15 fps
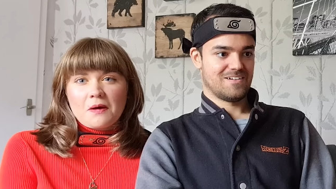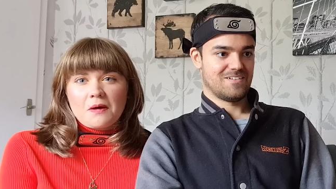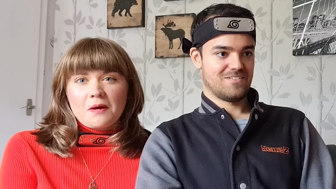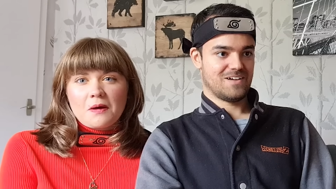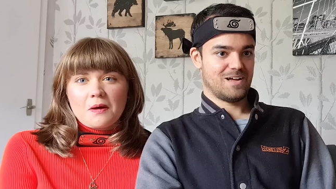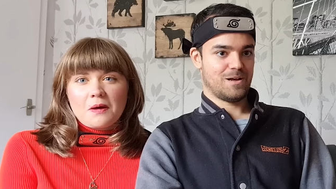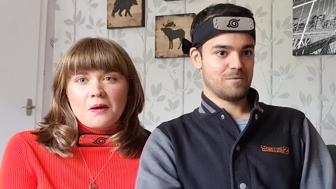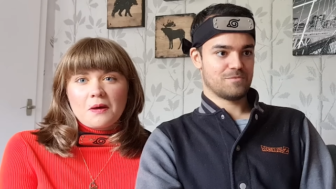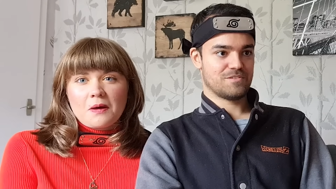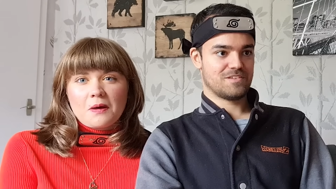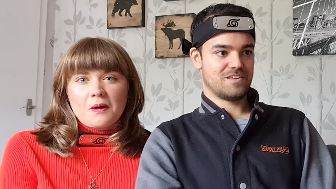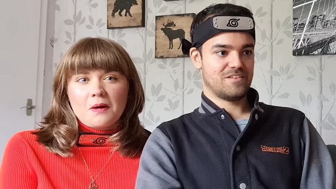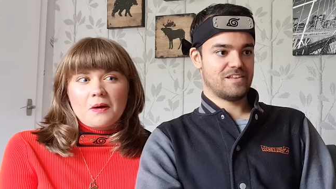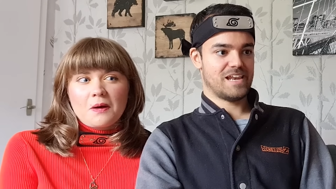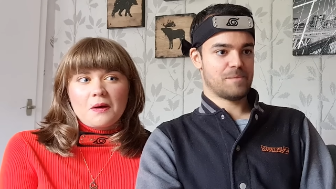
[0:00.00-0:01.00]
Speaker 1: well,
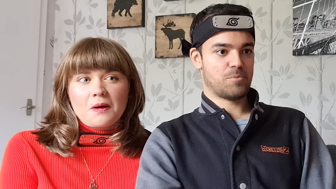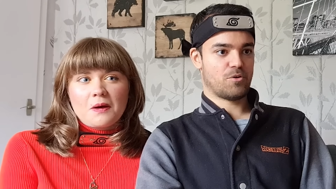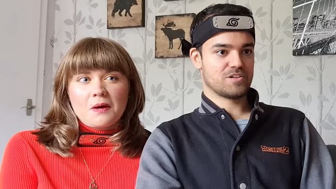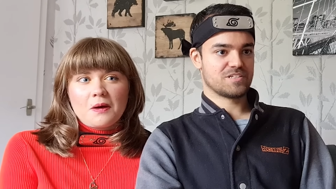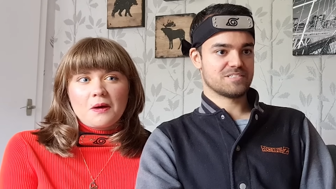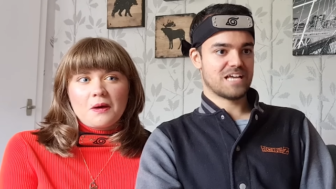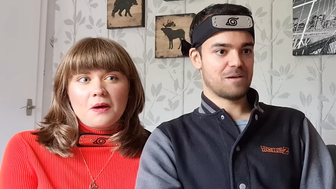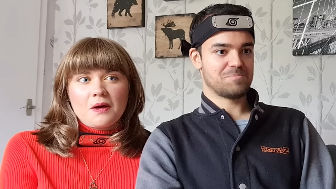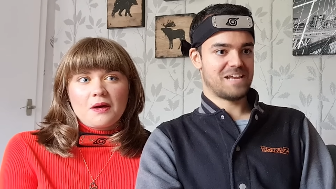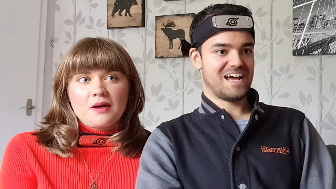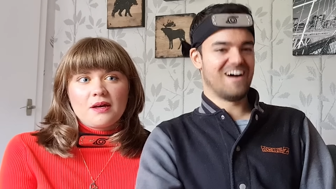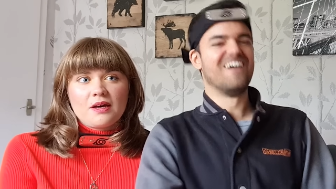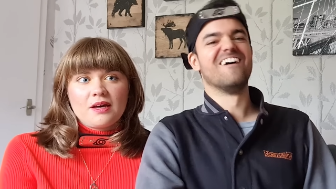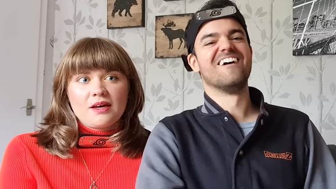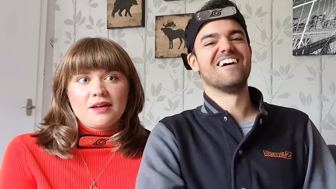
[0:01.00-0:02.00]
do they need Bort's help
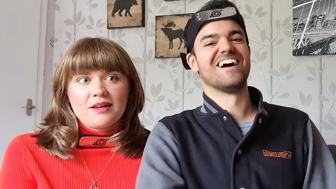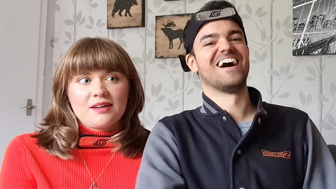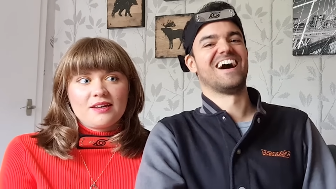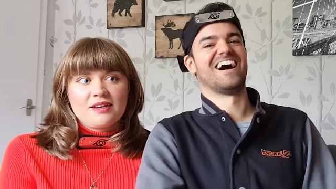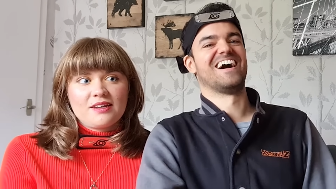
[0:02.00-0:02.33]
now?